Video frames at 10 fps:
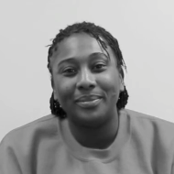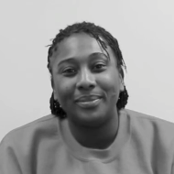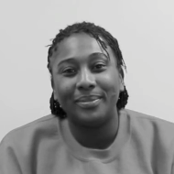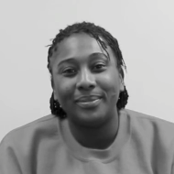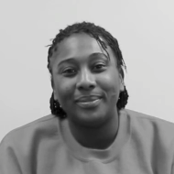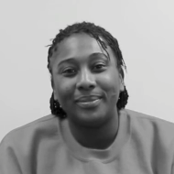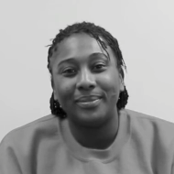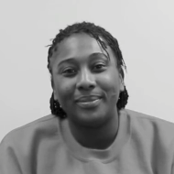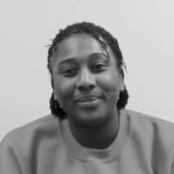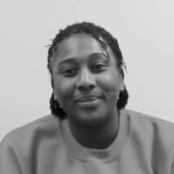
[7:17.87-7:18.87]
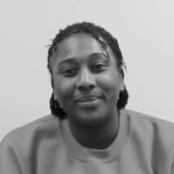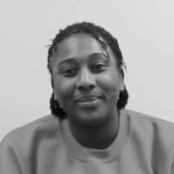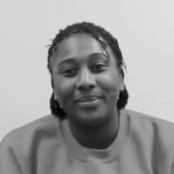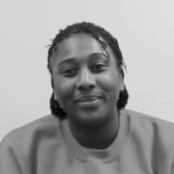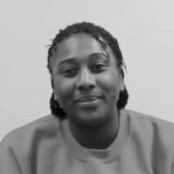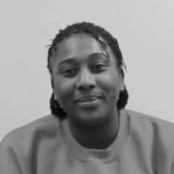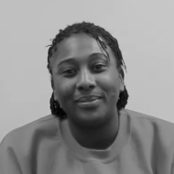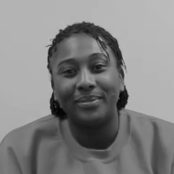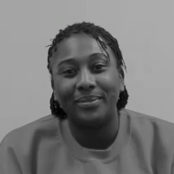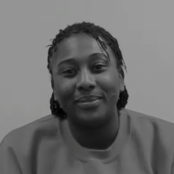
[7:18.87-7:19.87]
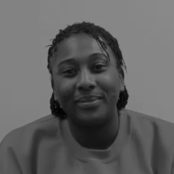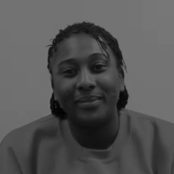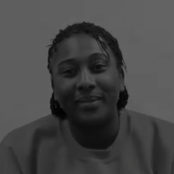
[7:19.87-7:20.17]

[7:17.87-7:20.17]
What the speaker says: [no speech]